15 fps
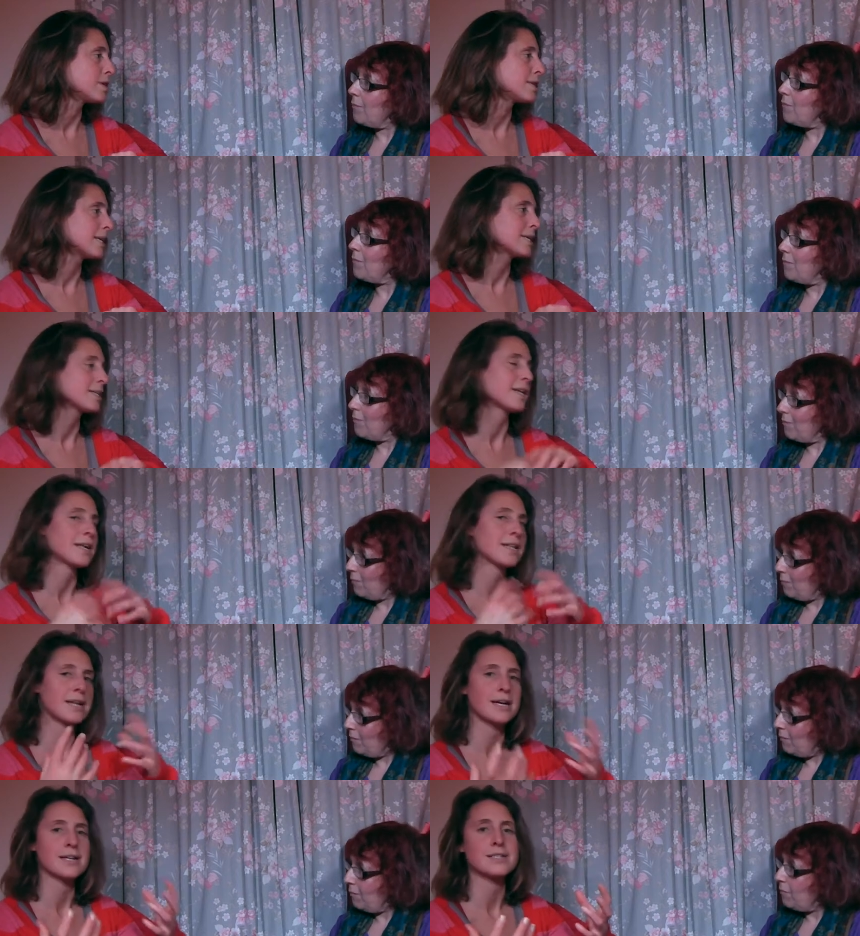Speaker 1: and things
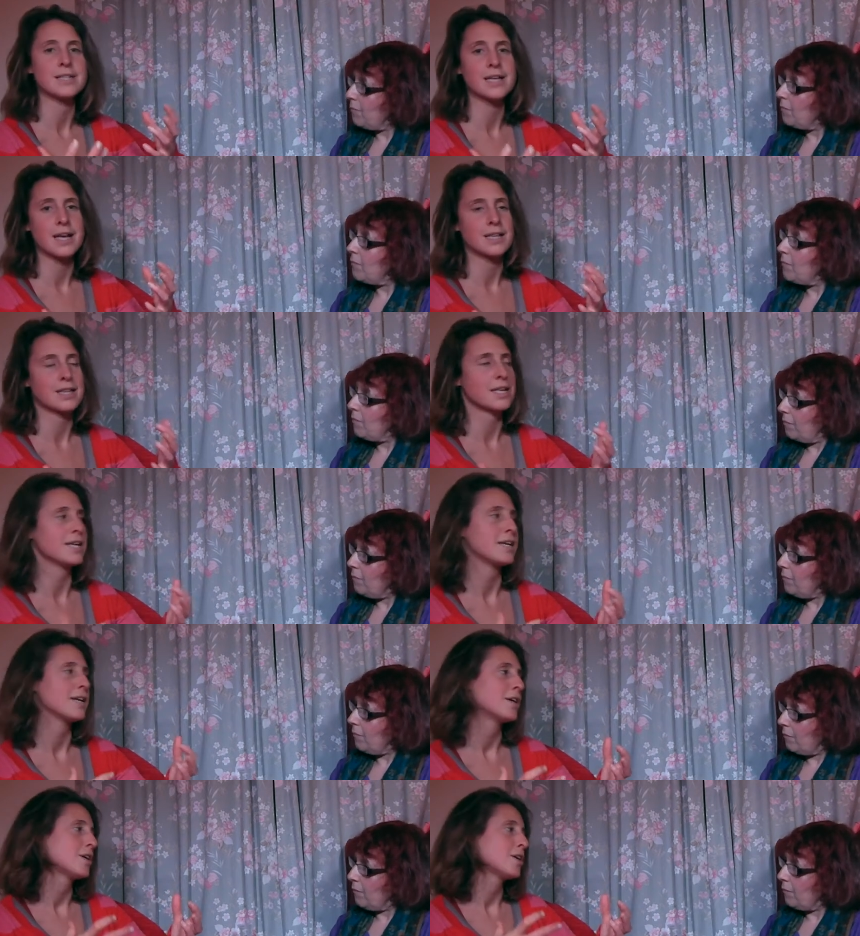like that to get the
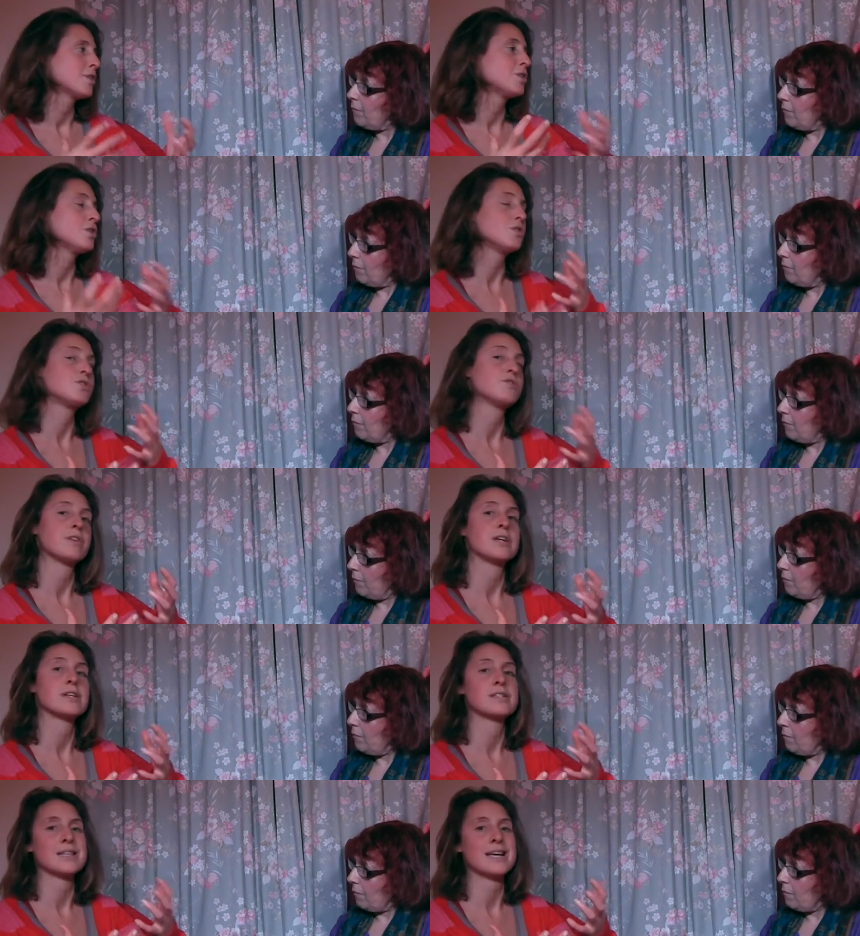
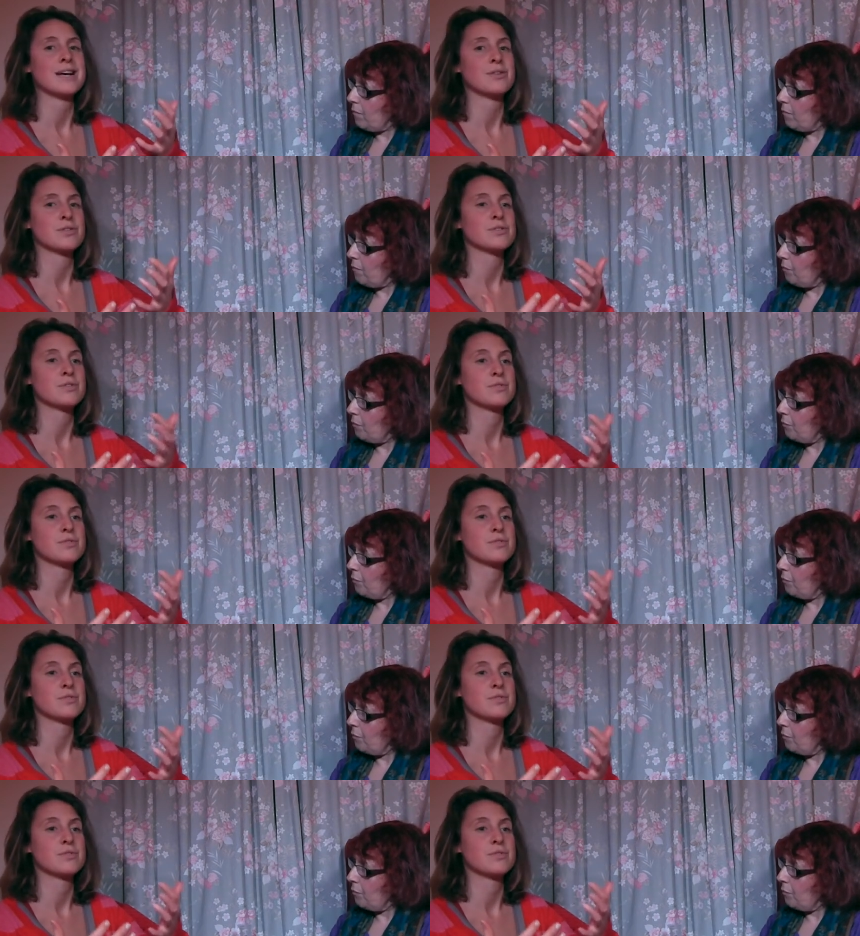nutrients out